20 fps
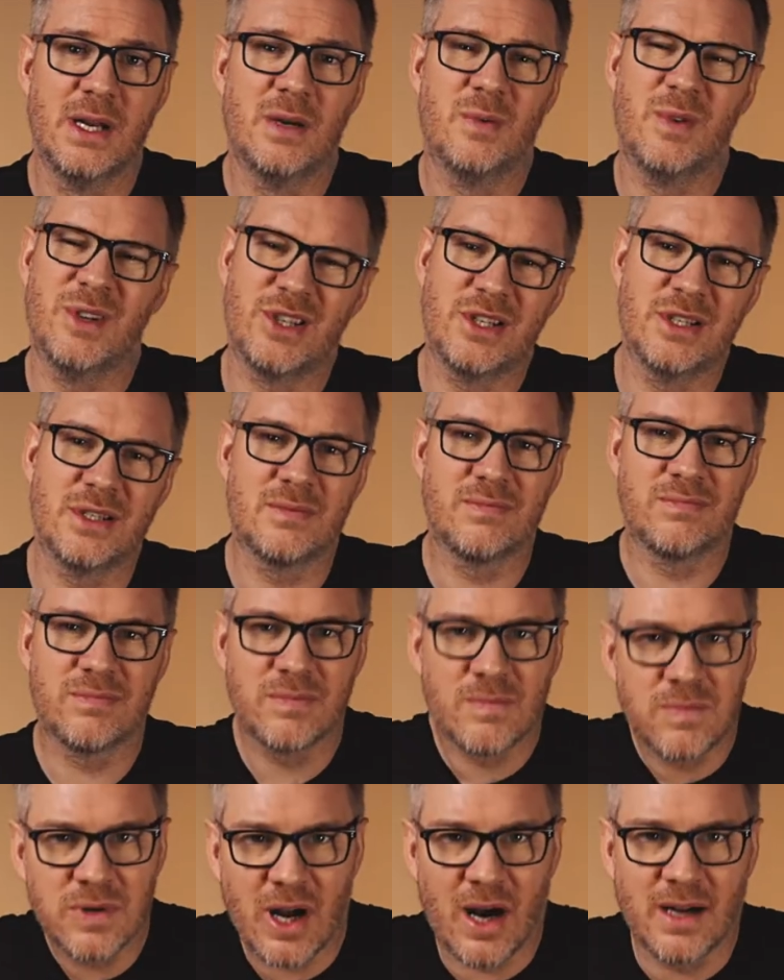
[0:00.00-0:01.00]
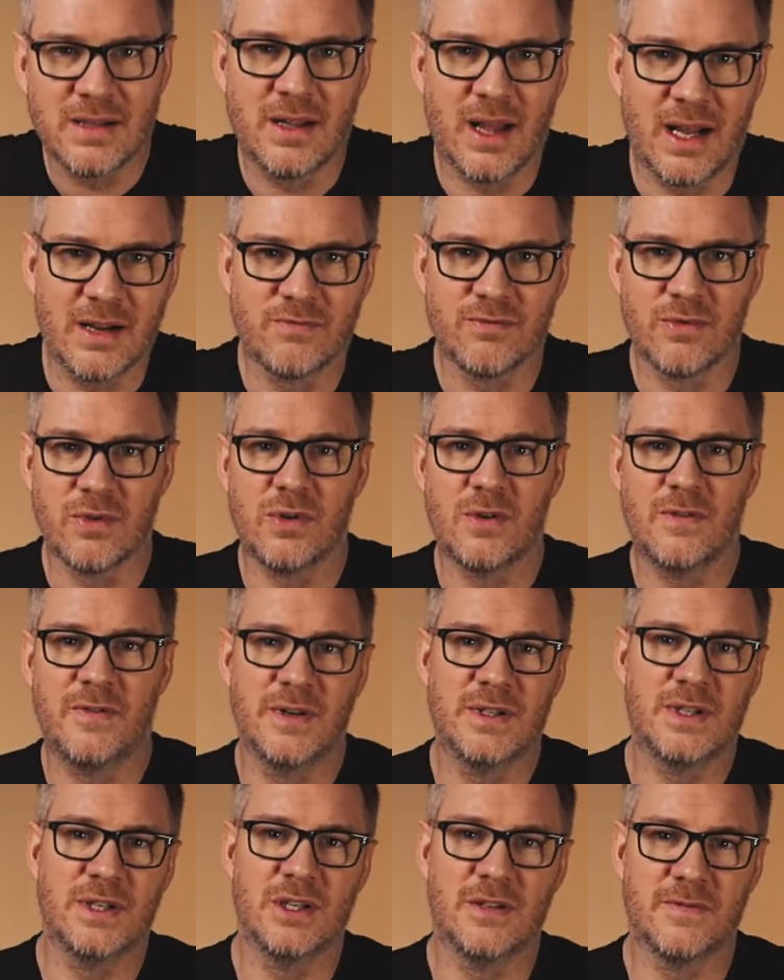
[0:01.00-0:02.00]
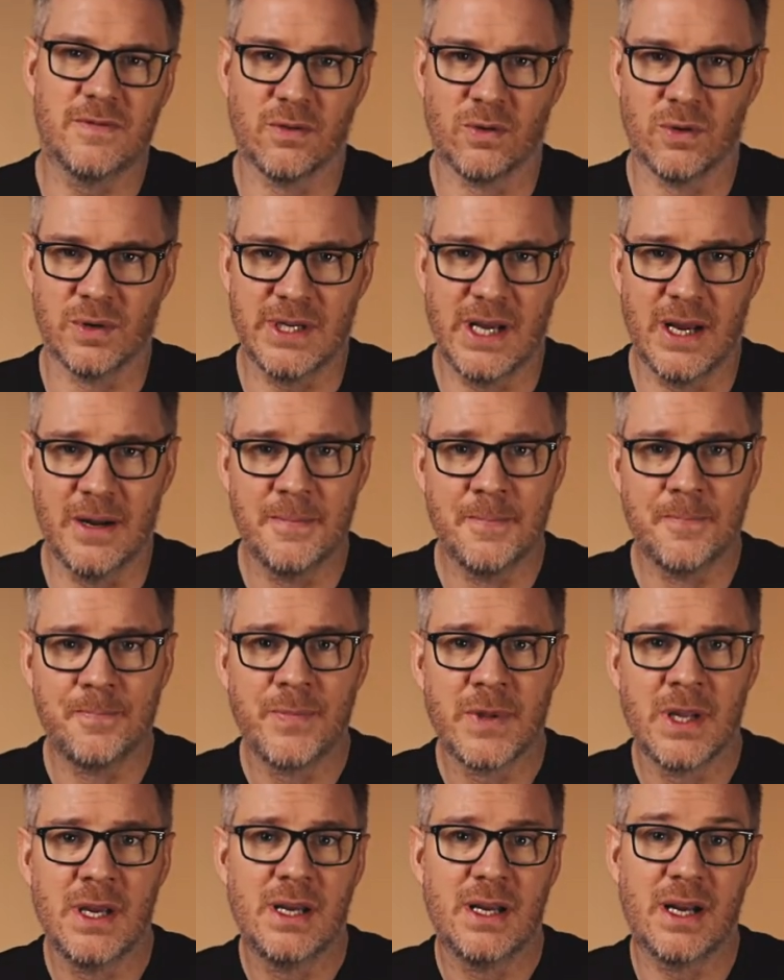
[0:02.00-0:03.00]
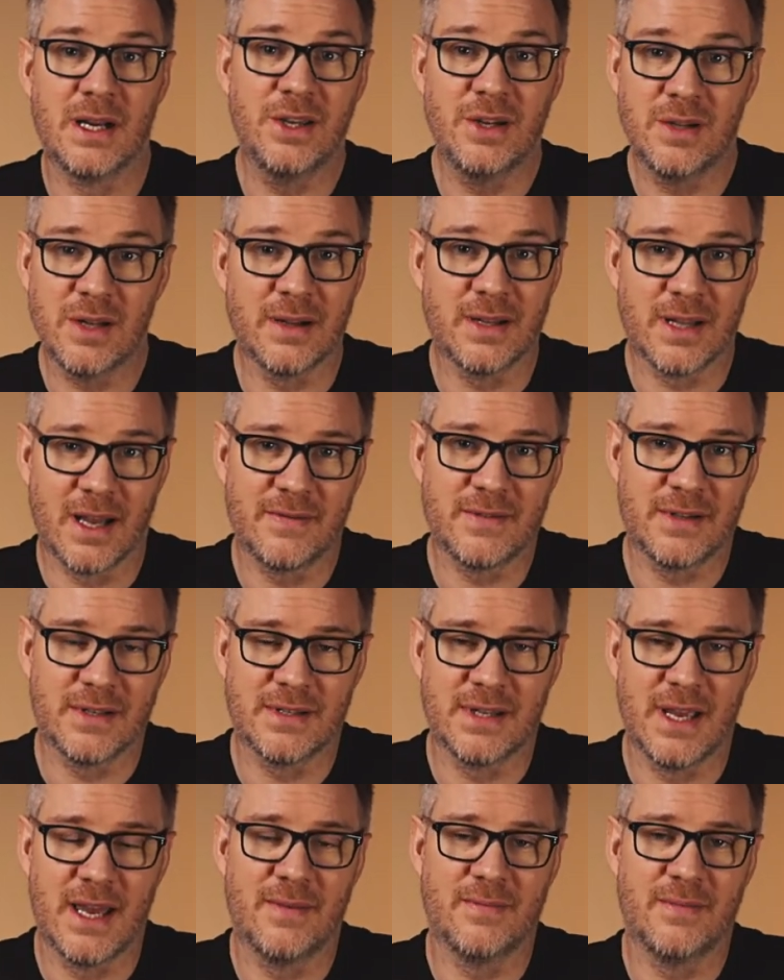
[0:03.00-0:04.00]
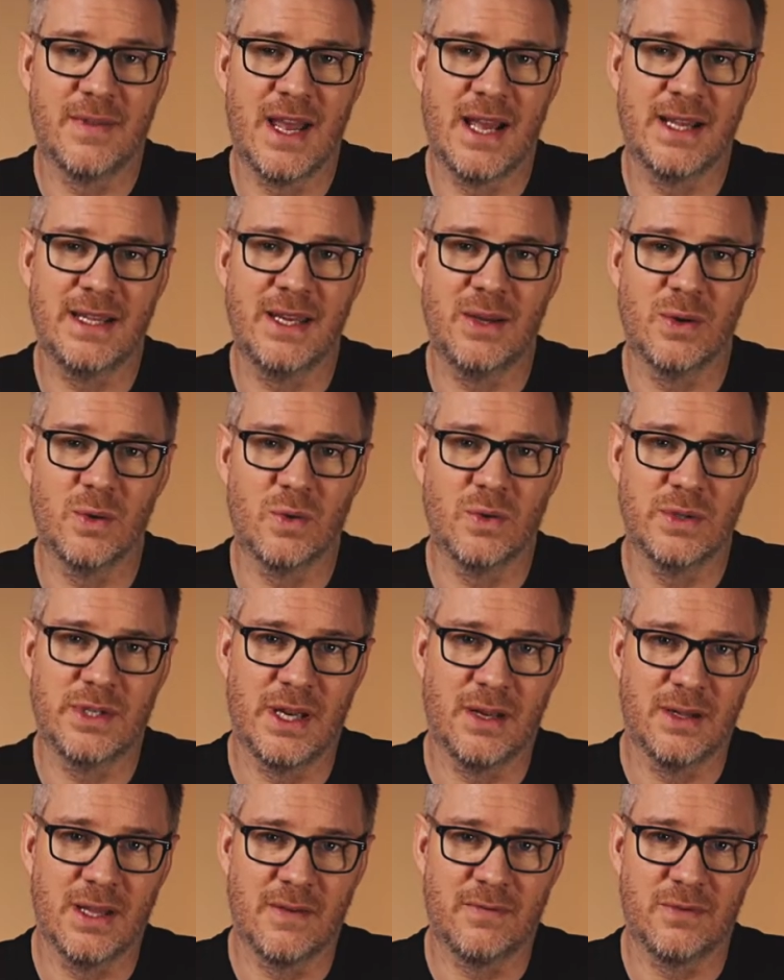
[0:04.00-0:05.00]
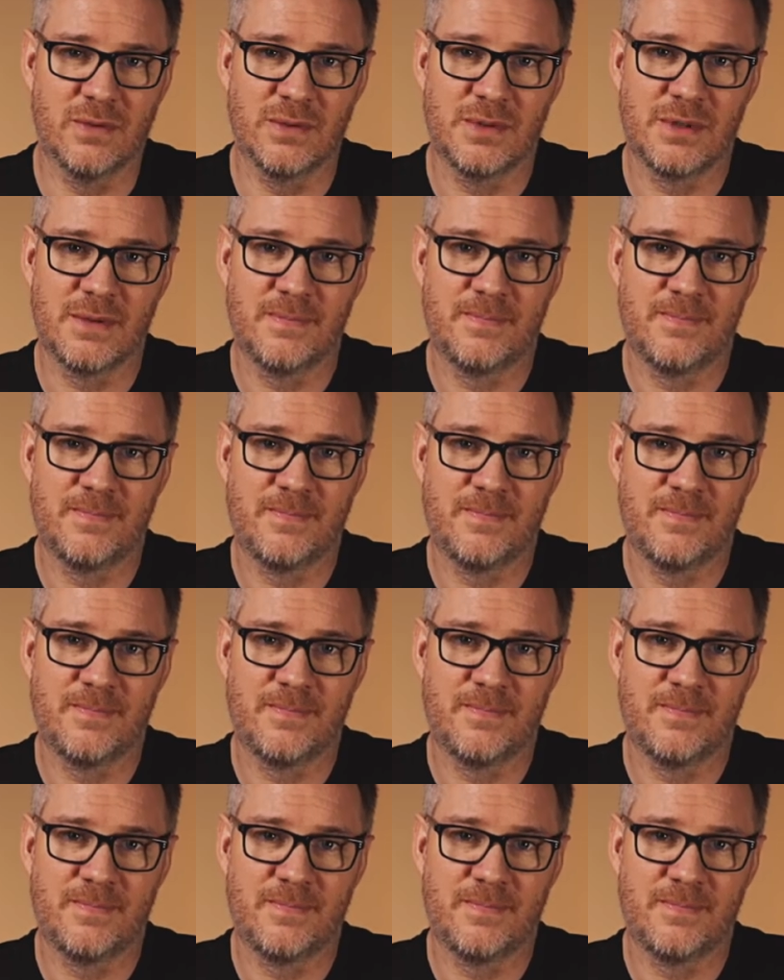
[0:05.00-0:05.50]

which is kind of like raw footage for audio, and you don't have to set any audio levels.